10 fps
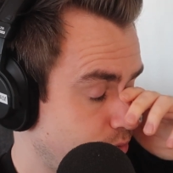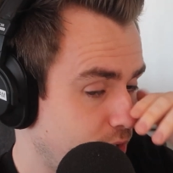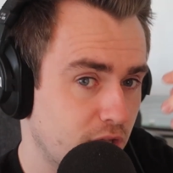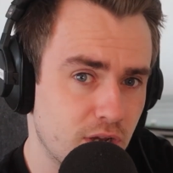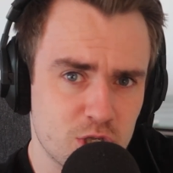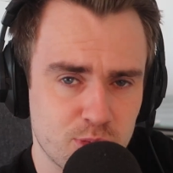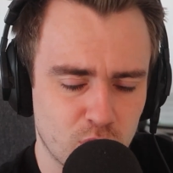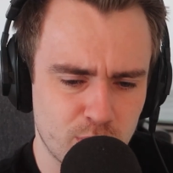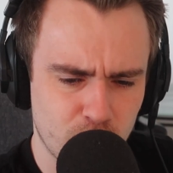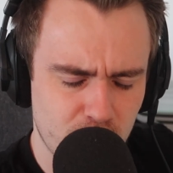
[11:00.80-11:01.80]
we can
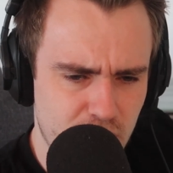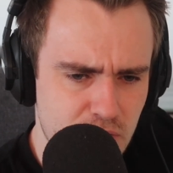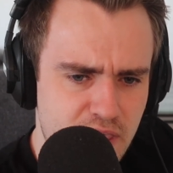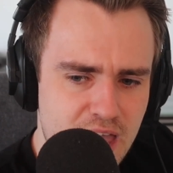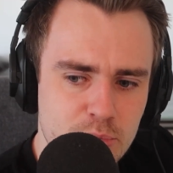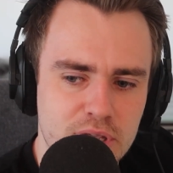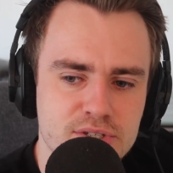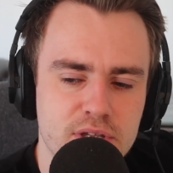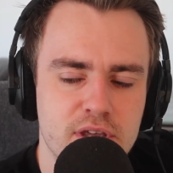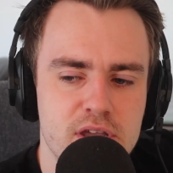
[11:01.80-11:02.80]
explore more around that, because
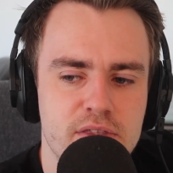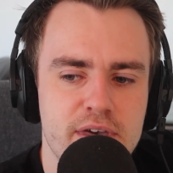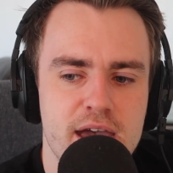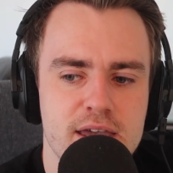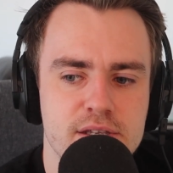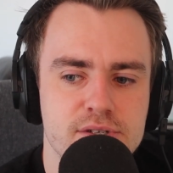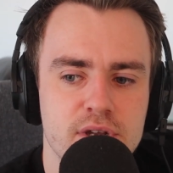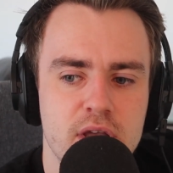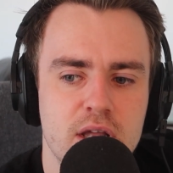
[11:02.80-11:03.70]
I think that is